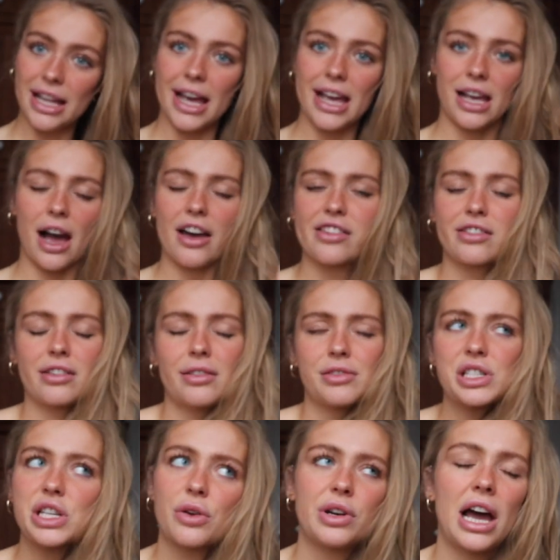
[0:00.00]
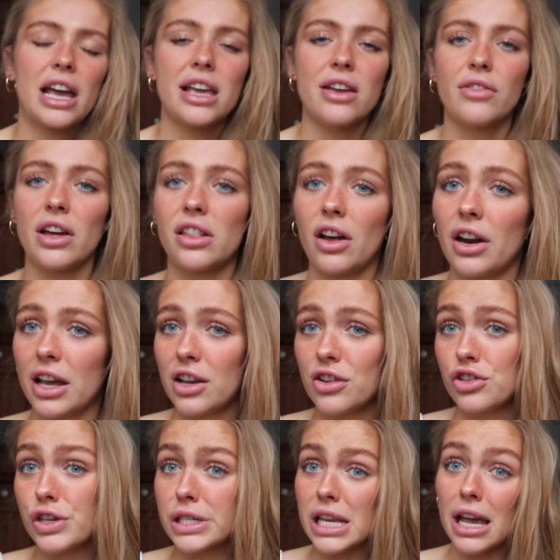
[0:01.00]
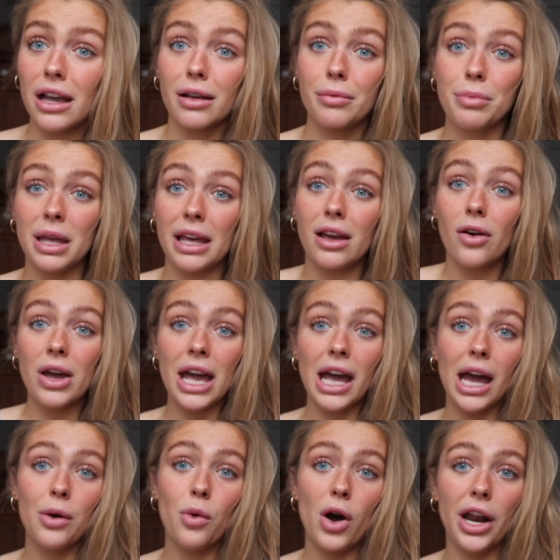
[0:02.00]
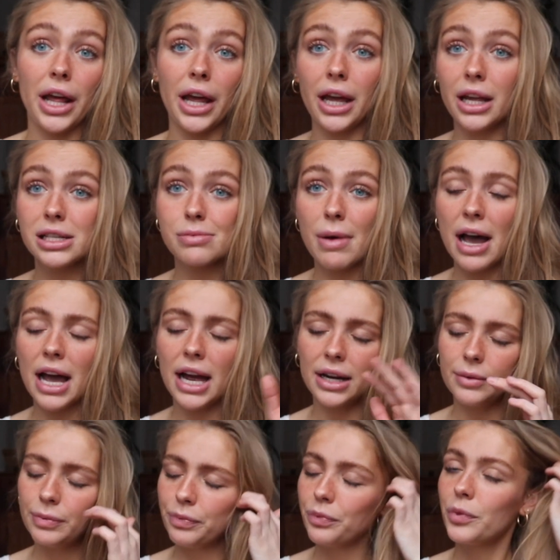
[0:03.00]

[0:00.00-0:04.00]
Like, I was so naive, I thought I could just like be like, okay, I want it, it's mine.